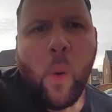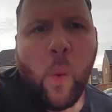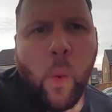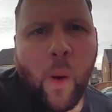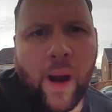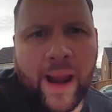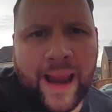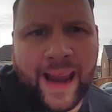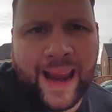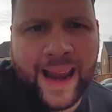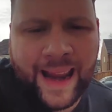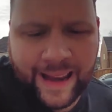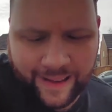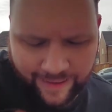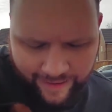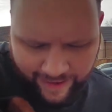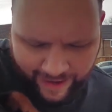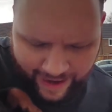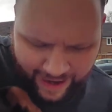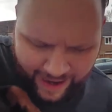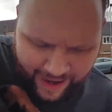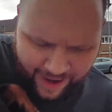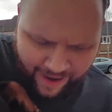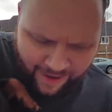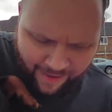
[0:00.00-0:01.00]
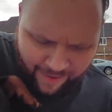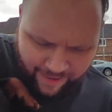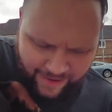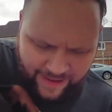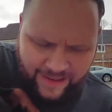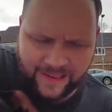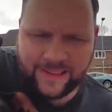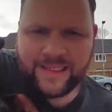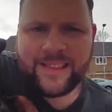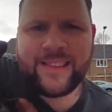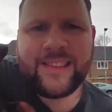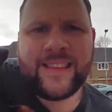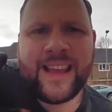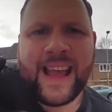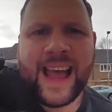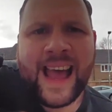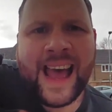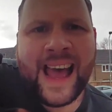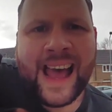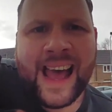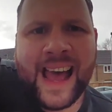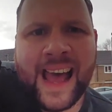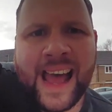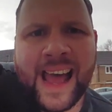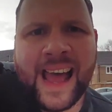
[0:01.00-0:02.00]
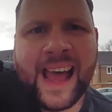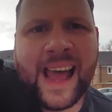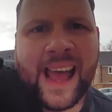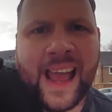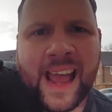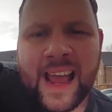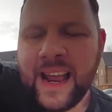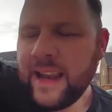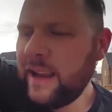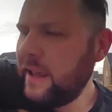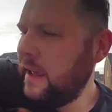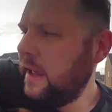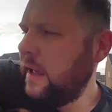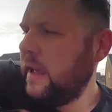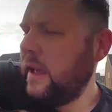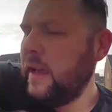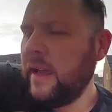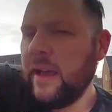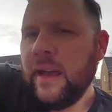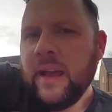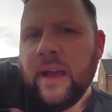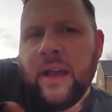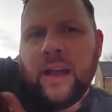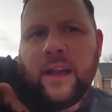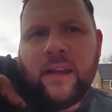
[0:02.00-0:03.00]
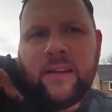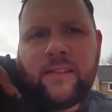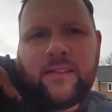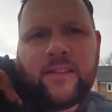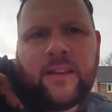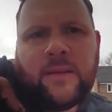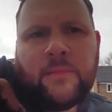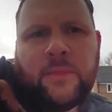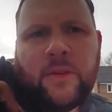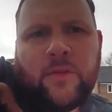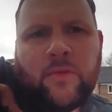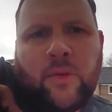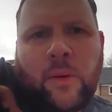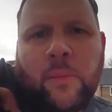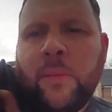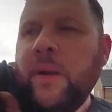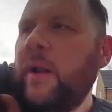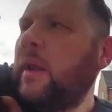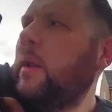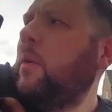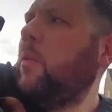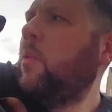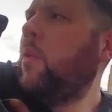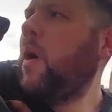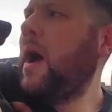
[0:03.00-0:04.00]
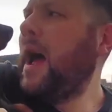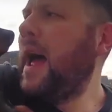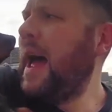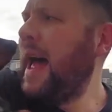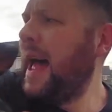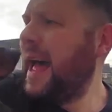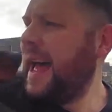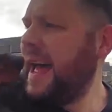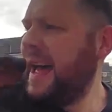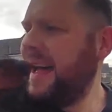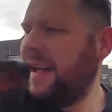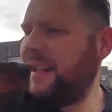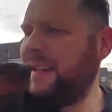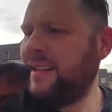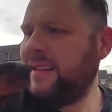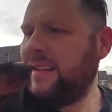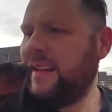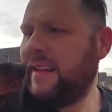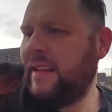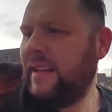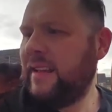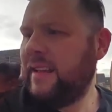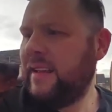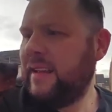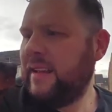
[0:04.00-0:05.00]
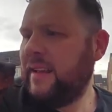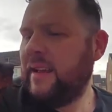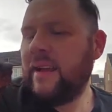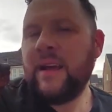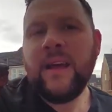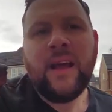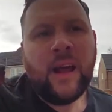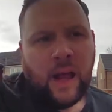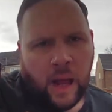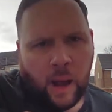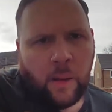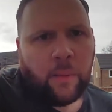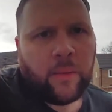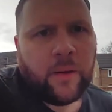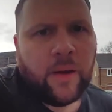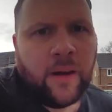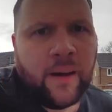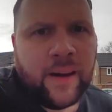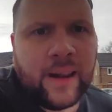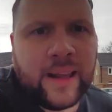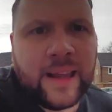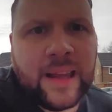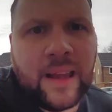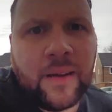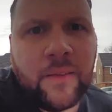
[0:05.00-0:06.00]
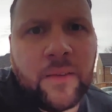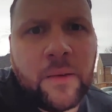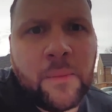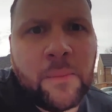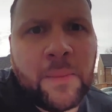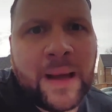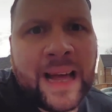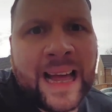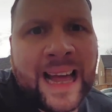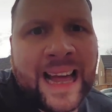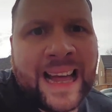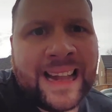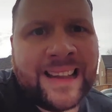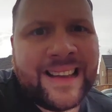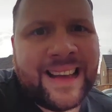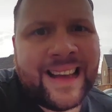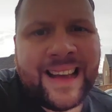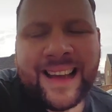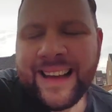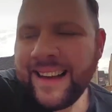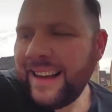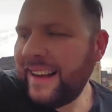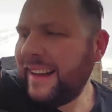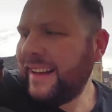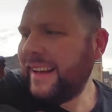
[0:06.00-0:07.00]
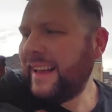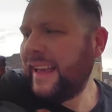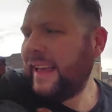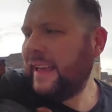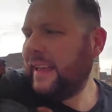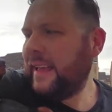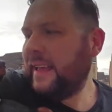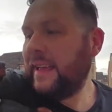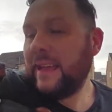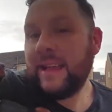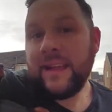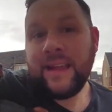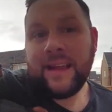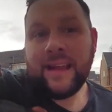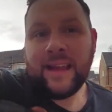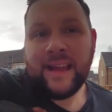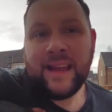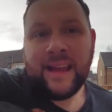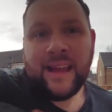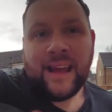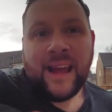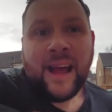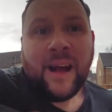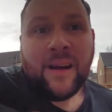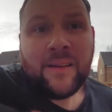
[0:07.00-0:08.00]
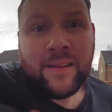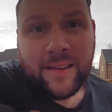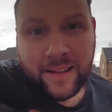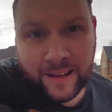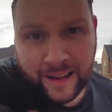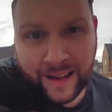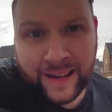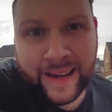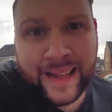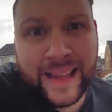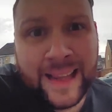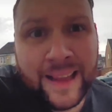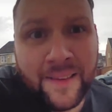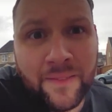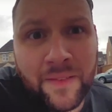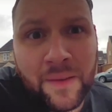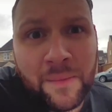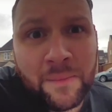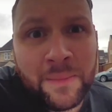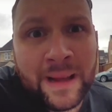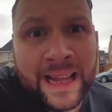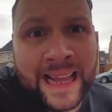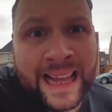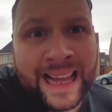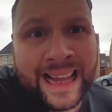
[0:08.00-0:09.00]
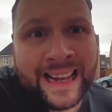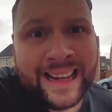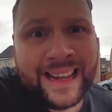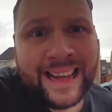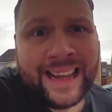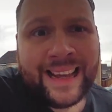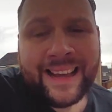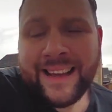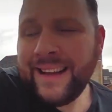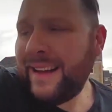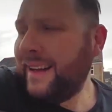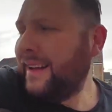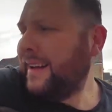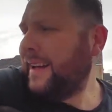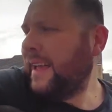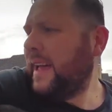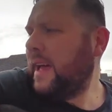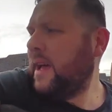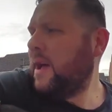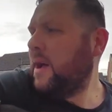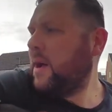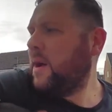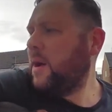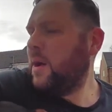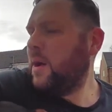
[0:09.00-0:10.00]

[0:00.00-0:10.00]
Way down inside, his tummy's rumbling wild. I'm gonna give you my dog. I'm gonna give you my dog.